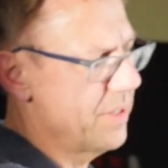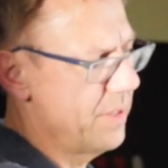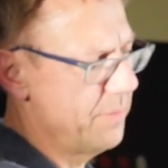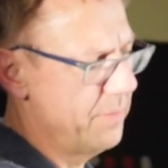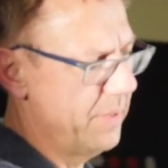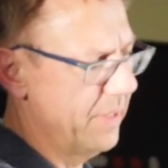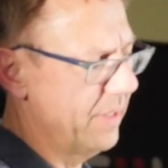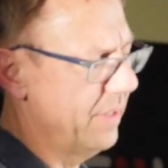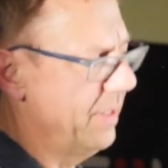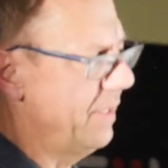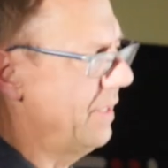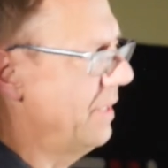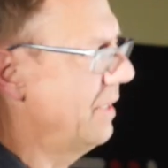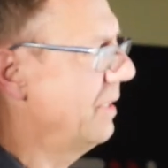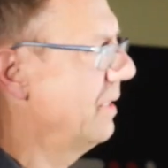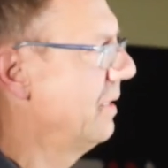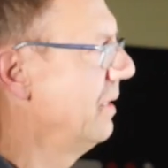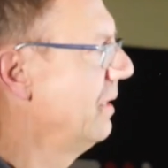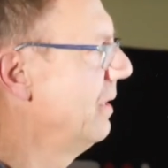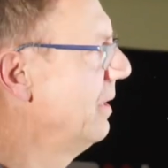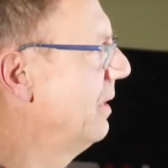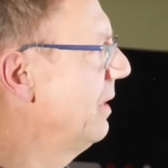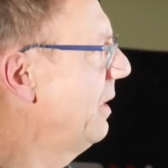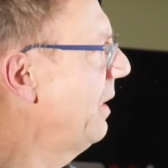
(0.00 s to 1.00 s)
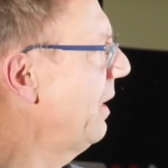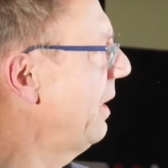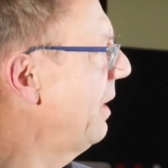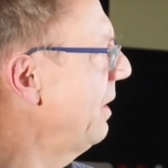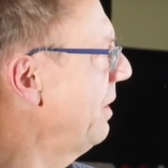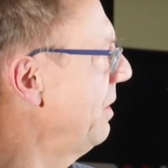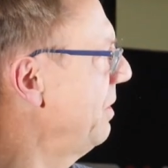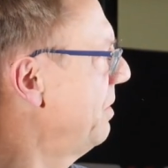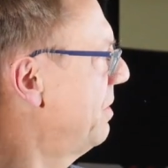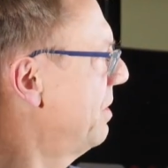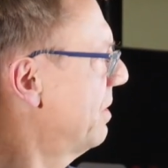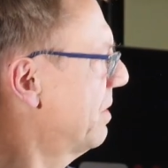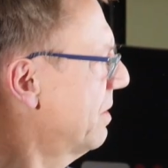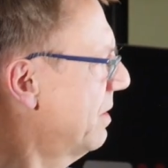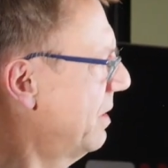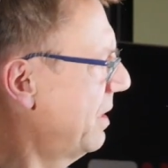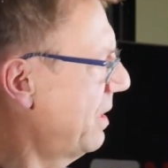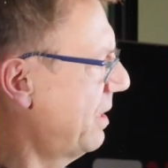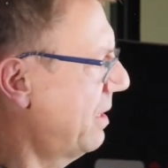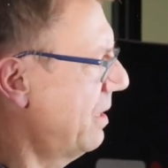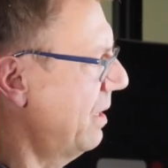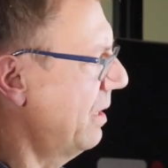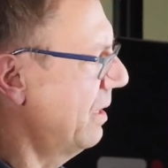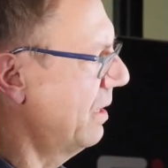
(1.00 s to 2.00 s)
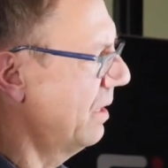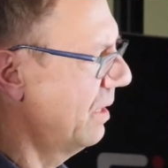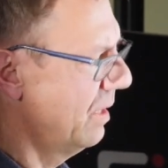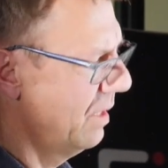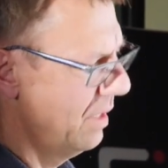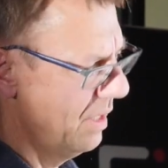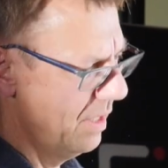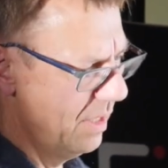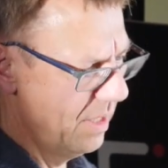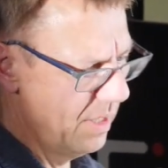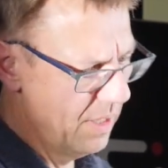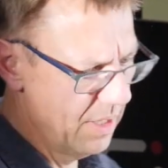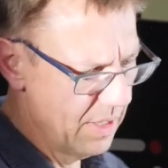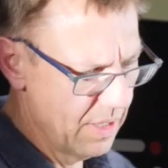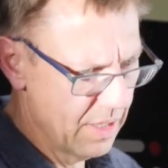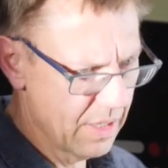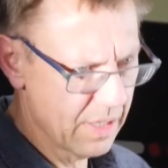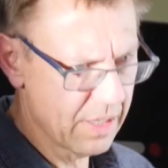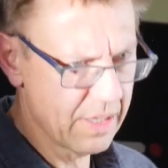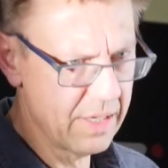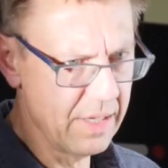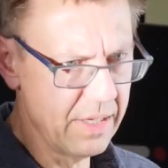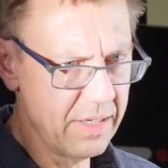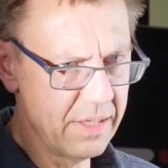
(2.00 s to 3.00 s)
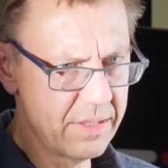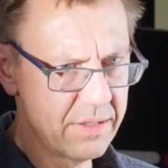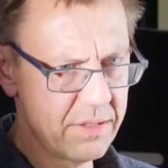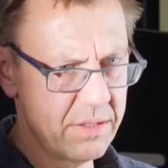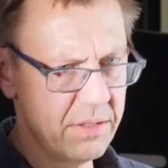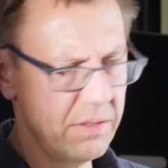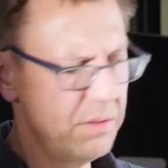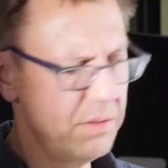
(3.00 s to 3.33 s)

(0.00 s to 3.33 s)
or something like that, and you just need to get it